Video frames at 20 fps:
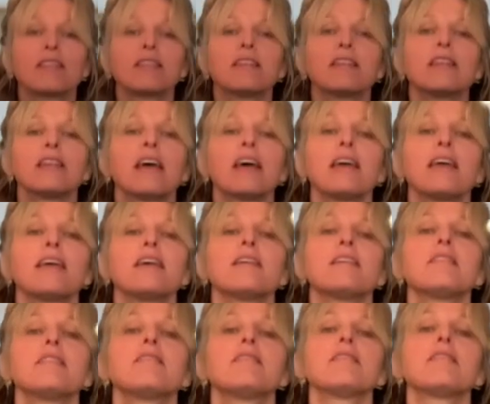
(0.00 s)

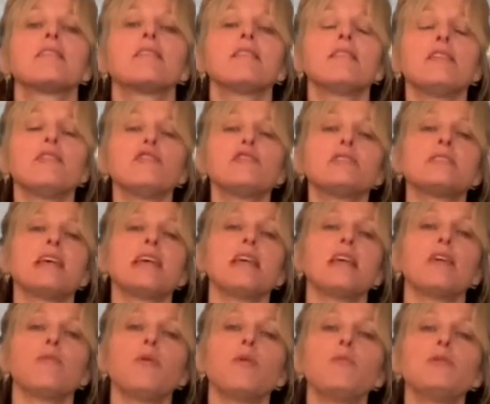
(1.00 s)
Nice. And then just
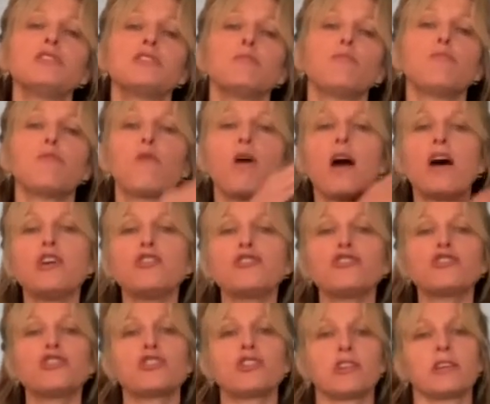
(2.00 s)
taking a moment to
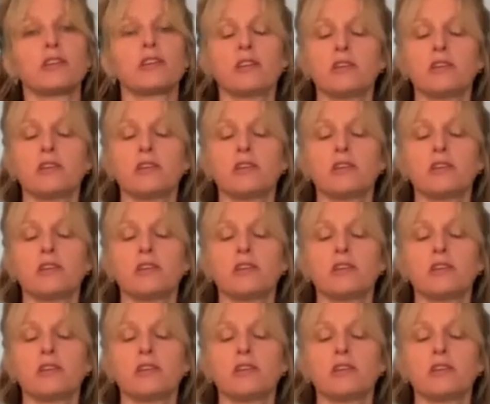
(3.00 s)
brushing